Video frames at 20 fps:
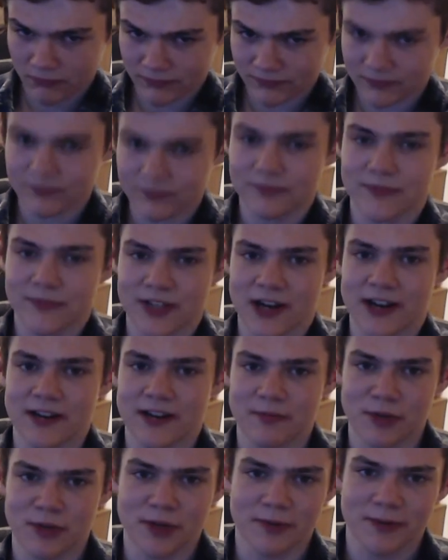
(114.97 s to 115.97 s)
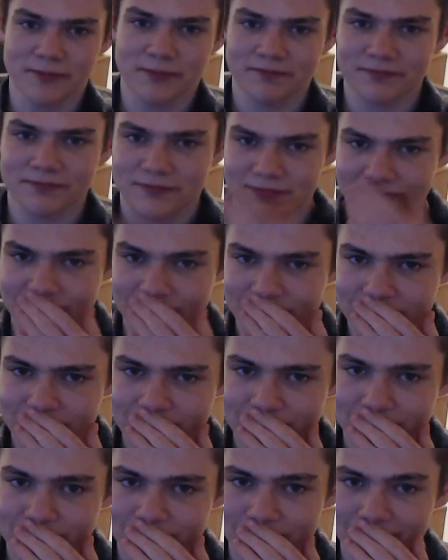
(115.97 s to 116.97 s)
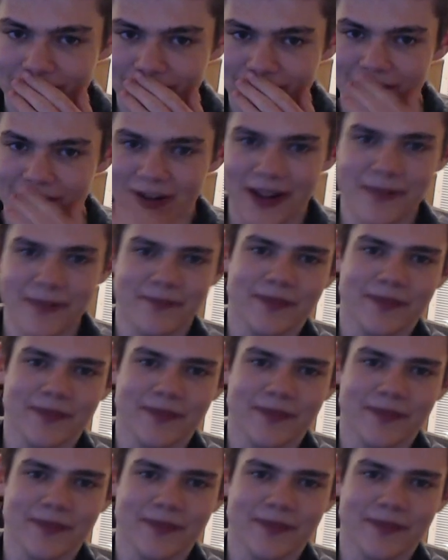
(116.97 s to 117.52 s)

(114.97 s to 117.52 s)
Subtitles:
Sorry, I had a burp. Okay.